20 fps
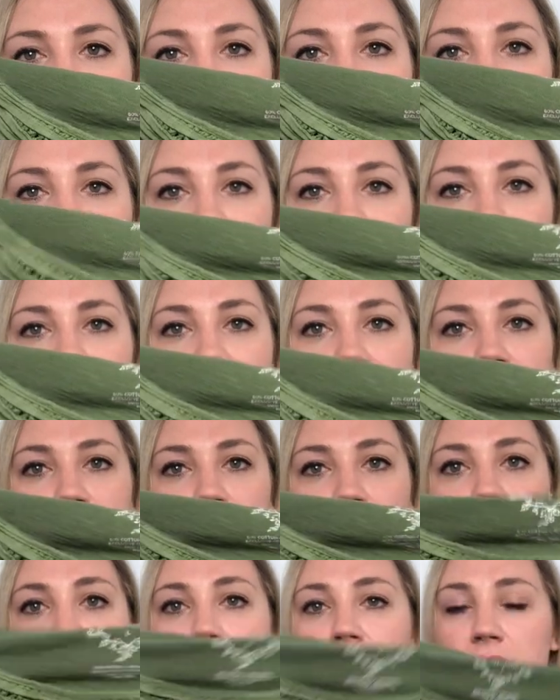pattern on the
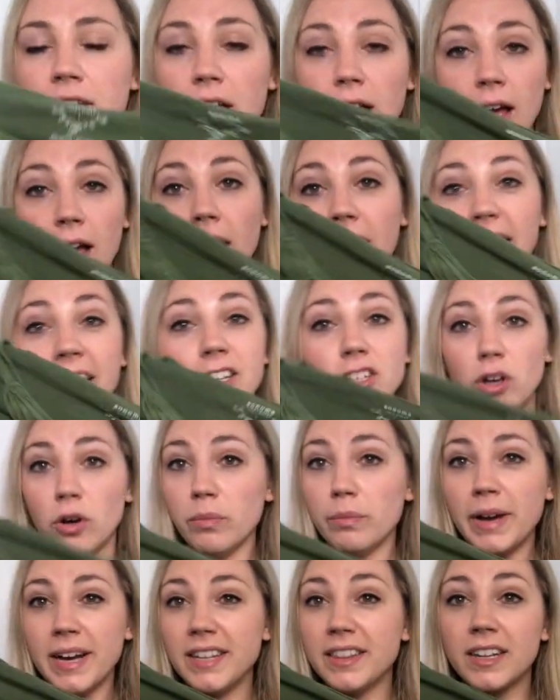front. I don't
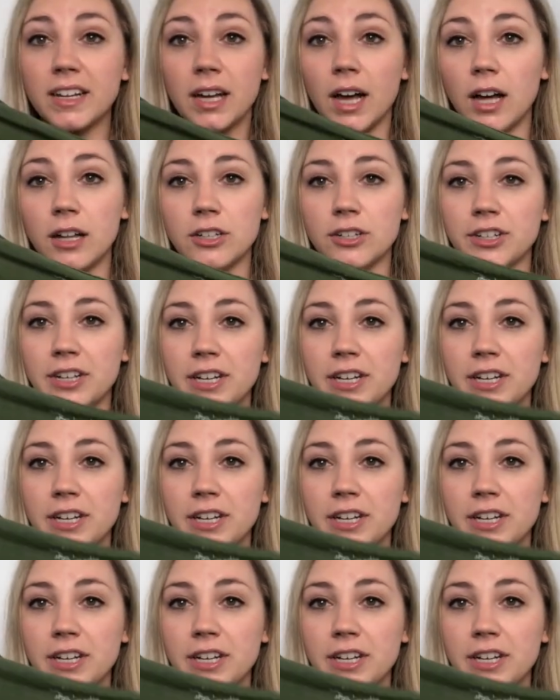mind the color